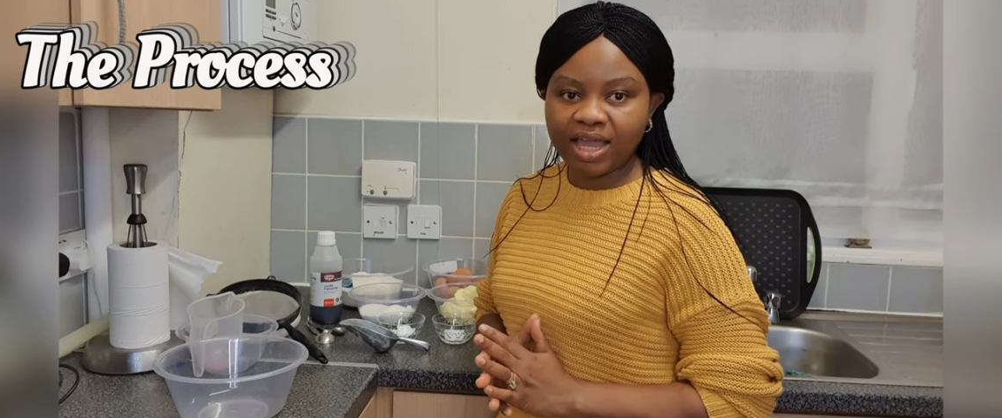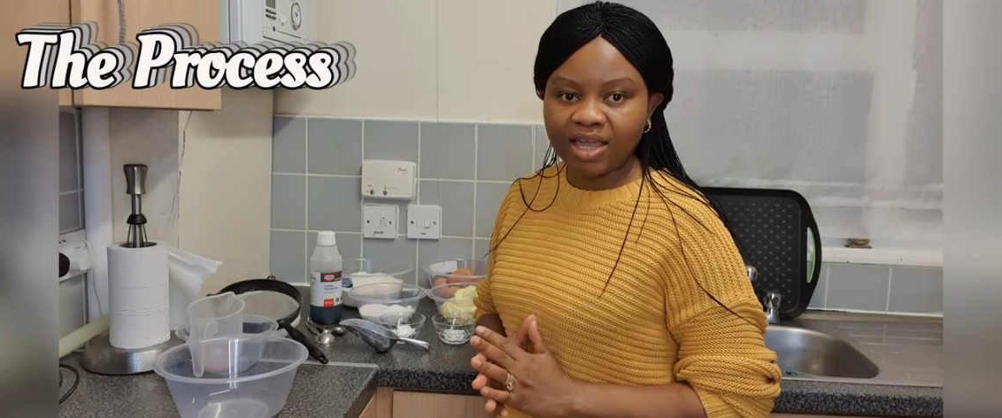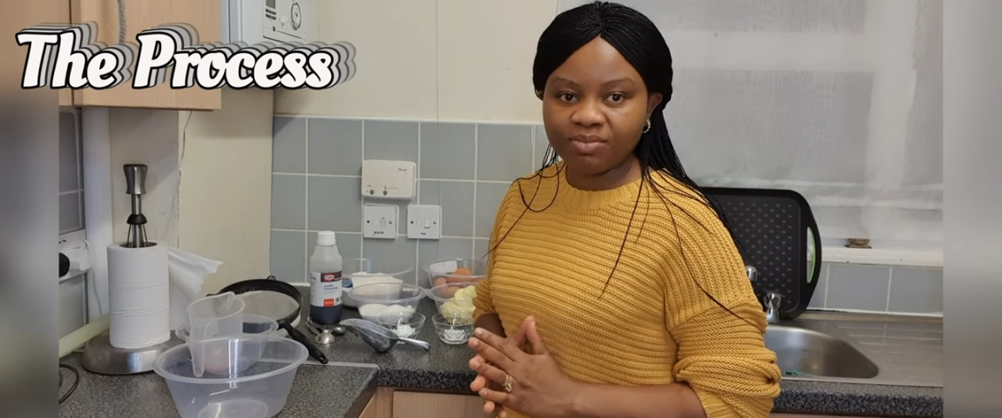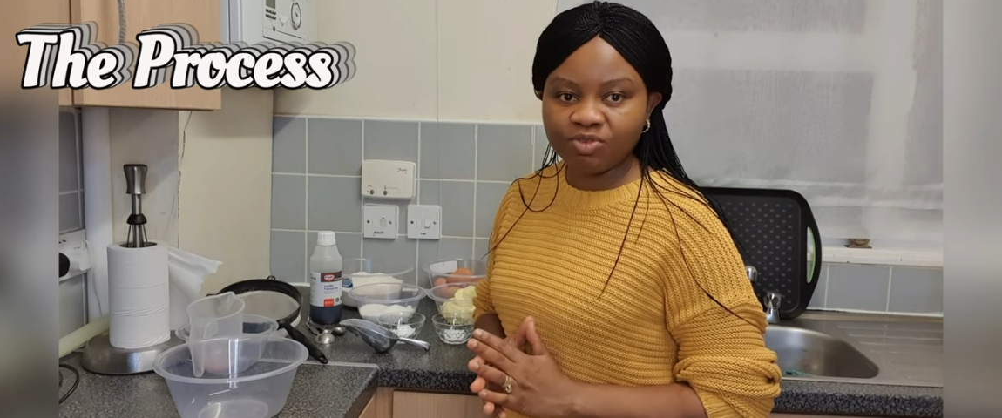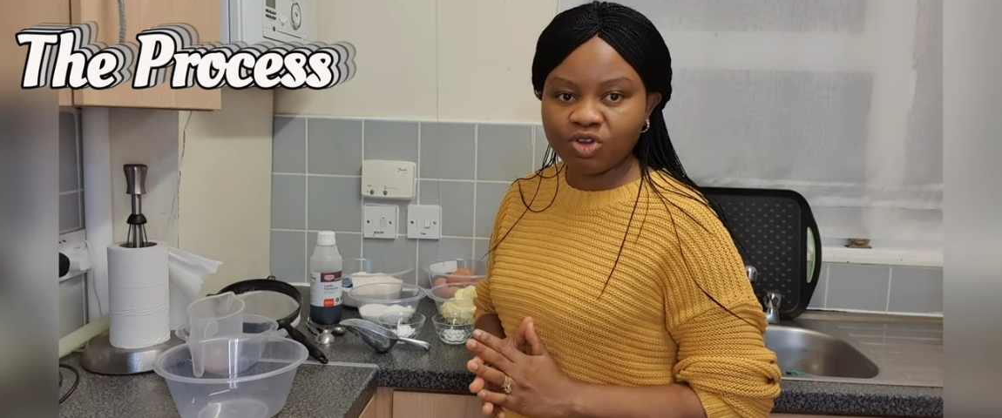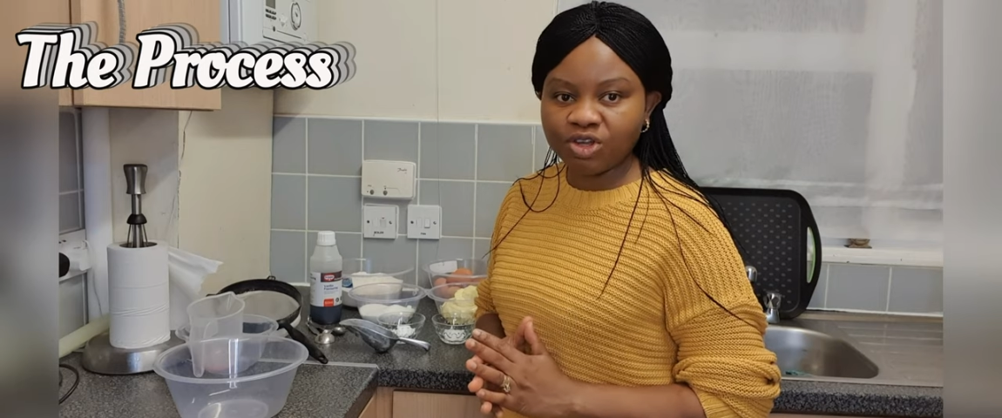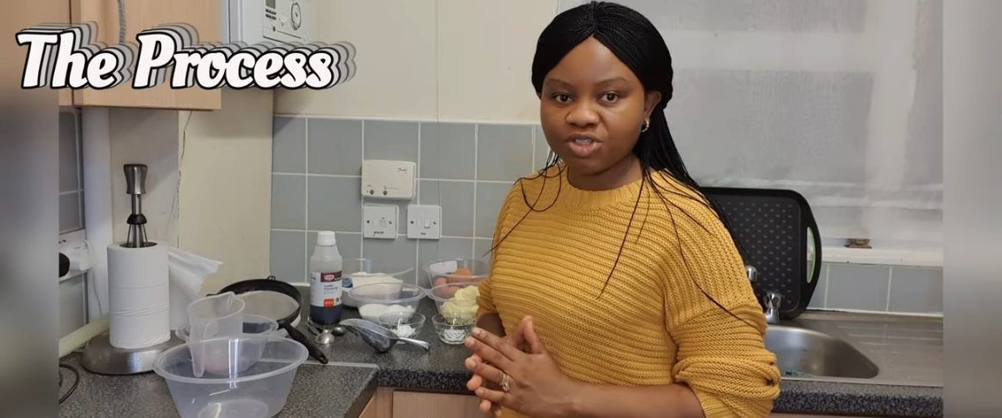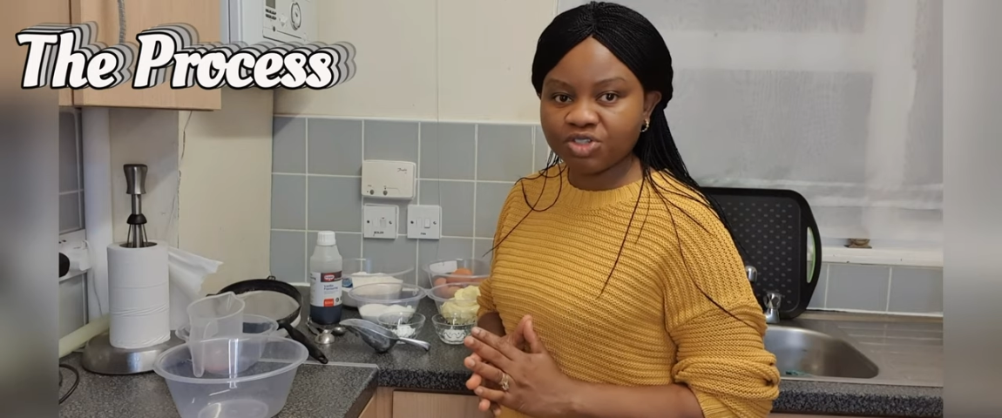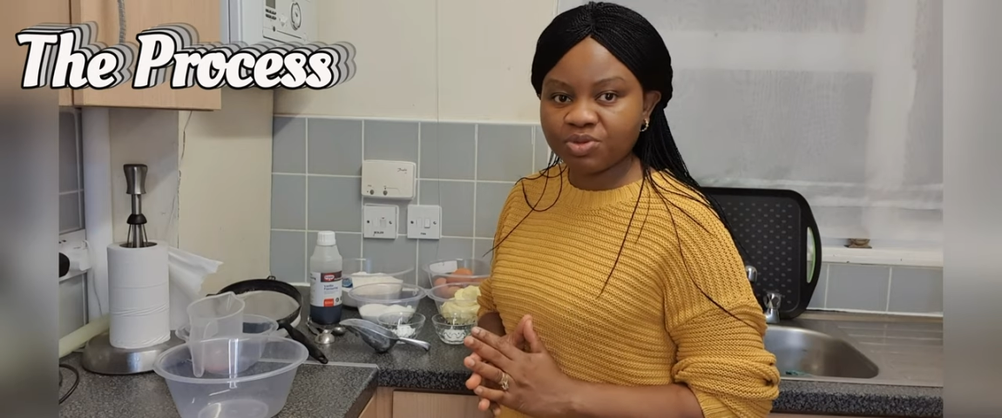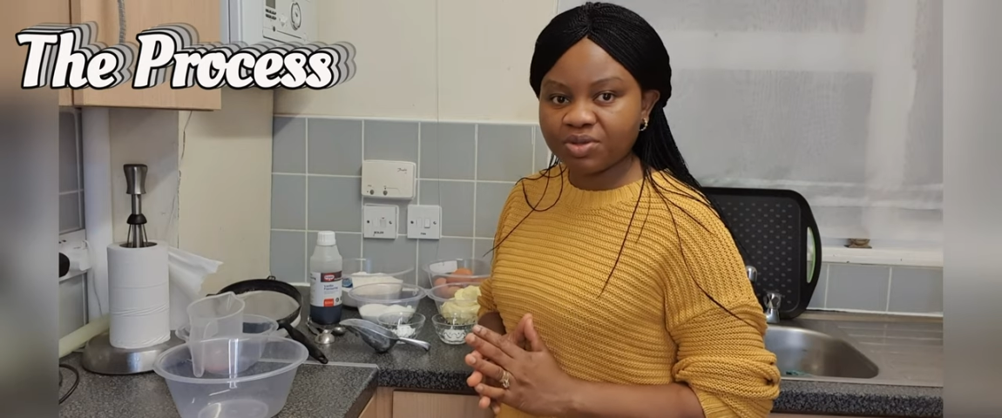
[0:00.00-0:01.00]
I'm
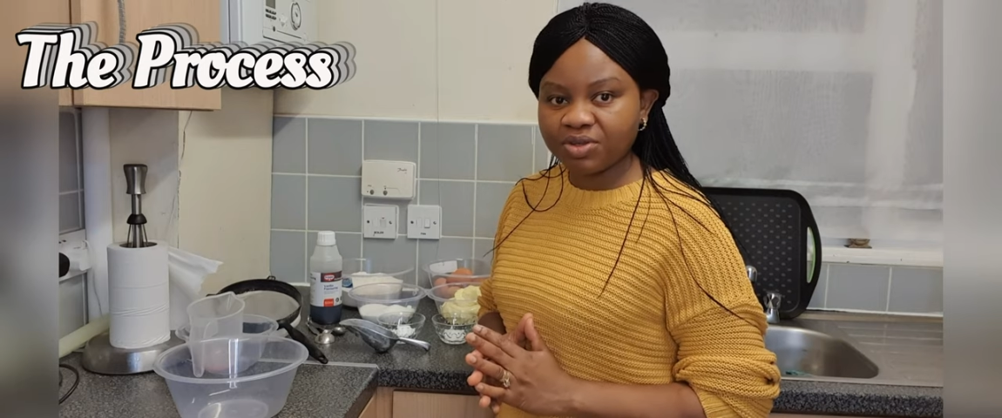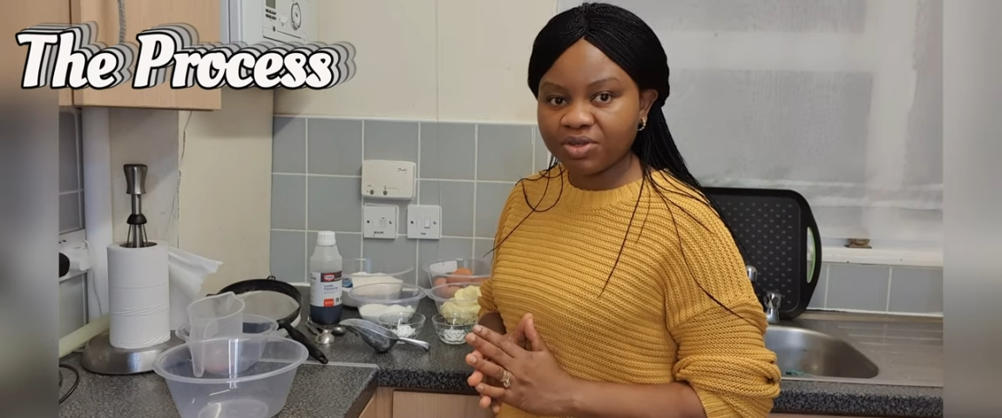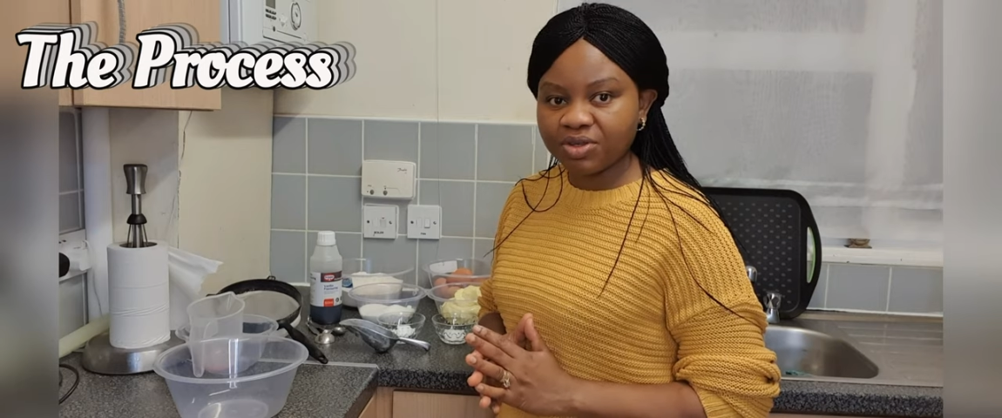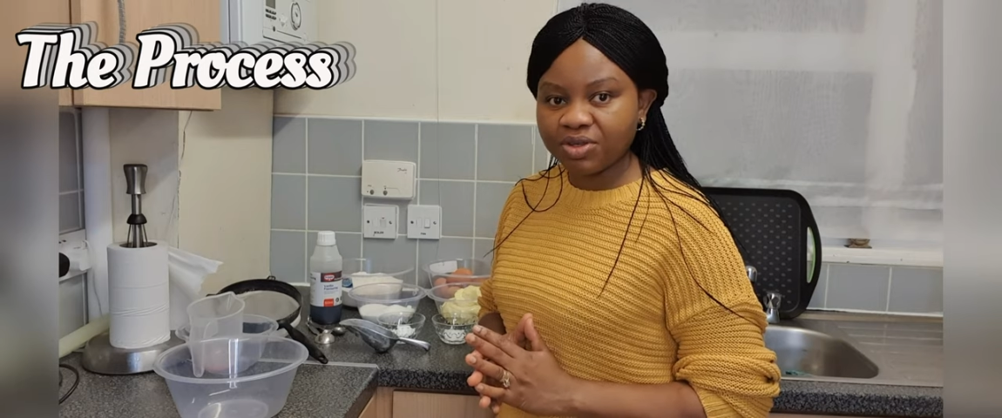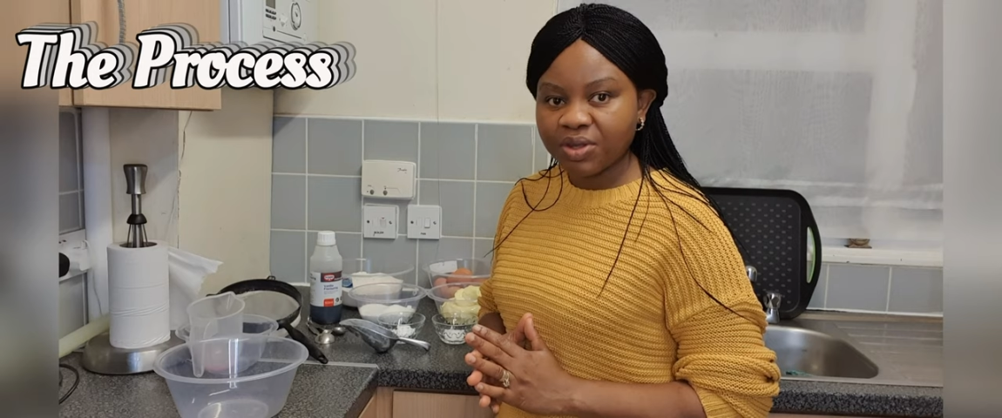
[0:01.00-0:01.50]
going to be